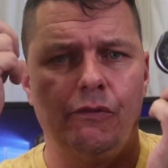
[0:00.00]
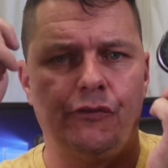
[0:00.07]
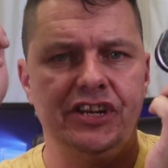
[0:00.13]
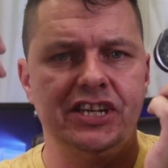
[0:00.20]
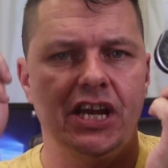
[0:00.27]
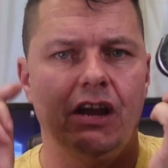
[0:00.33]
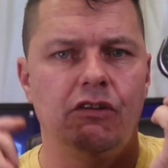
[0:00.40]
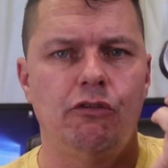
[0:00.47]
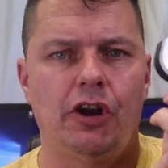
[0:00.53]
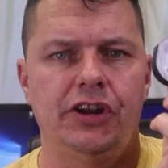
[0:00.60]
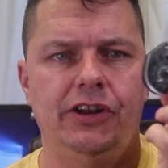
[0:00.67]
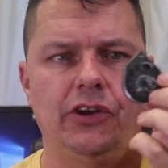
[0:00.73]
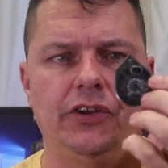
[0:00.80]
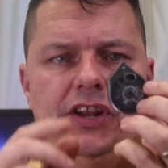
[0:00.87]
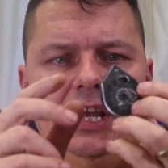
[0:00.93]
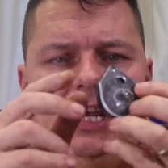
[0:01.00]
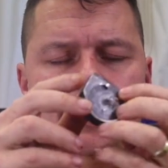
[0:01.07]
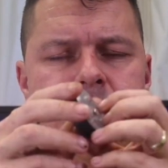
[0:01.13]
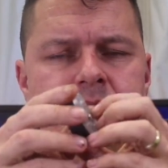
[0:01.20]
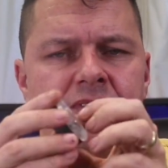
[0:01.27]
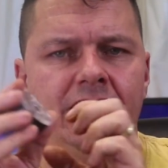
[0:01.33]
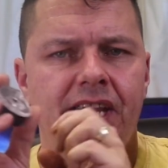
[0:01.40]
video running on
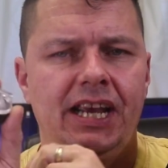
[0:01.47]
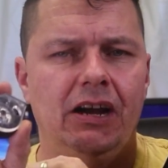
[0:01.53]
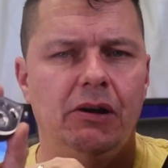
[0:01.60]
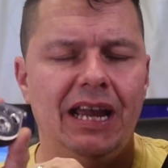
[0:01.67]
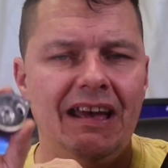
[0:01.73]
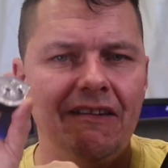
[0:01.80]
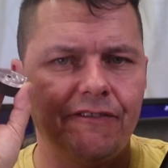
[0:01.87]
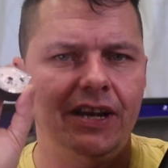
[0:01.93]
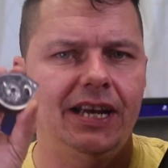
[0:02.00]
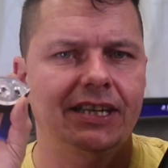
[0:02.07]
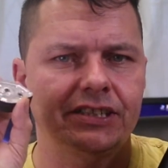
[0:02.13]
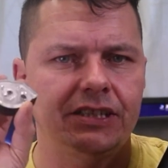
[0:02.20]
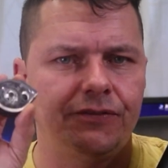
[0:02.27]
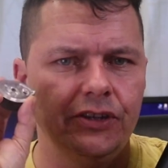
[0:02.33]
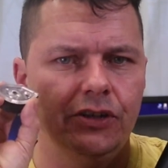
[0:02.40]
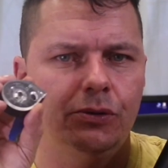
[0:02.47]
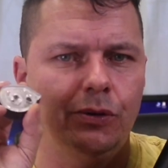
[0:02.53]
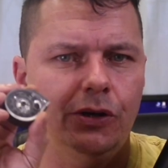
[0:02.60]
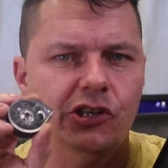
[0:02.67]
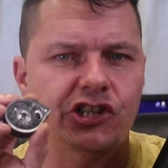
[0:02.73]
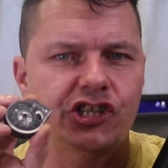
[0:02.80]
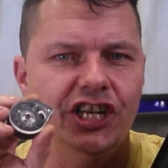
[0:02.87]
here. You know, FX, if you're
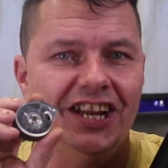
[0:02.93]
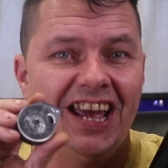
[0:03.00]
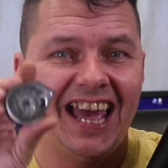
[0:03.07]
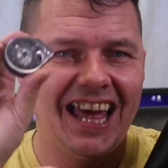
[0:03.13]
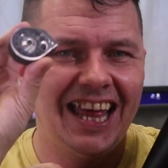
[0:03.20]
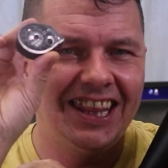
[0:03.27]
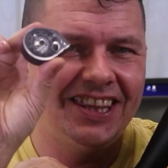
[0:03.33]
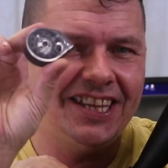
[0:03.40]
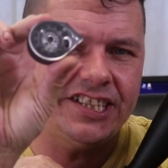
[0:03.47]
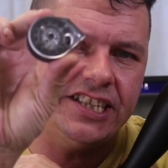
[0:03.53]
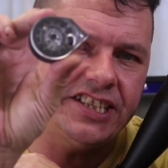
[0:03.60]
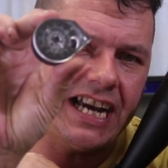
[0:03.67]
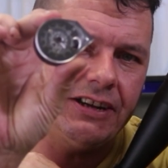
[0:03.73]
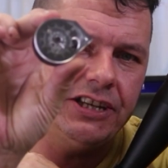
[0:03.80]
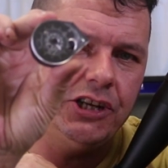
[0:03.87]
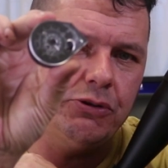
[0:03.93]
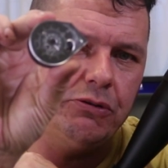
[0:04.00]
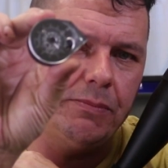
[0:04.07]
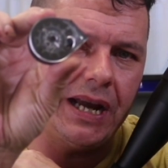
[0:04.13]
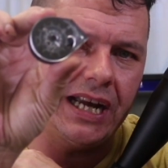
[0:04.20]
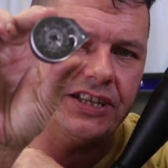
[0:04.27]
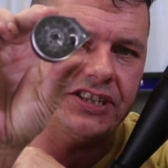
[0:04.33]
watching, this is how you do
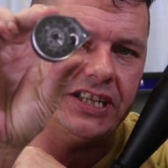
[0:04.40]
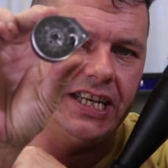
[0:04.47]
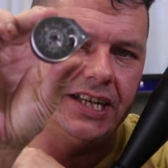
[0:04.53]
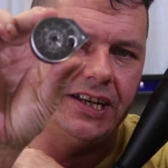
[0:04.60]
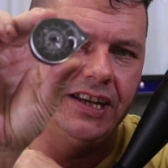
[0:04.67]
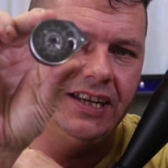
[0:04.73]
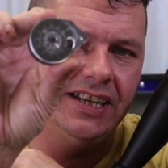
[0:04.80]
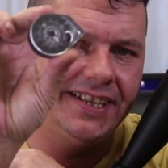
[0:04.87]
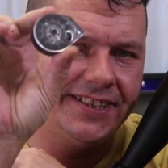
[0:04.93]
a magazine.